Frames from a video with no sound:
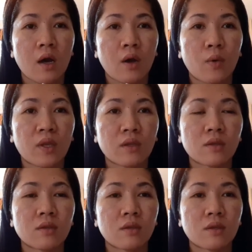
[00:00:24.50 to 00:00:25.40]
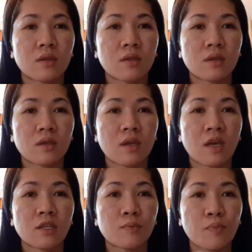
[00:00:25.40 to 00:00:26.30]
what is the
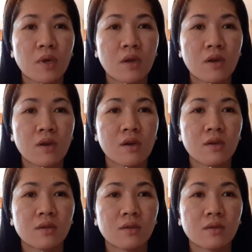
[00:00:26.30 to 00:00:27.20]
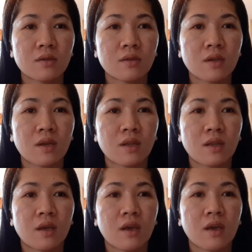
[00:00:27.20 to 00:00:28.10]
experience that
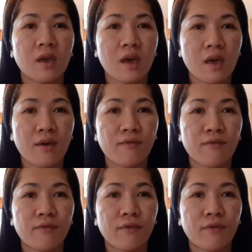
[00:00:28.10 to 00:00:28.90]
I have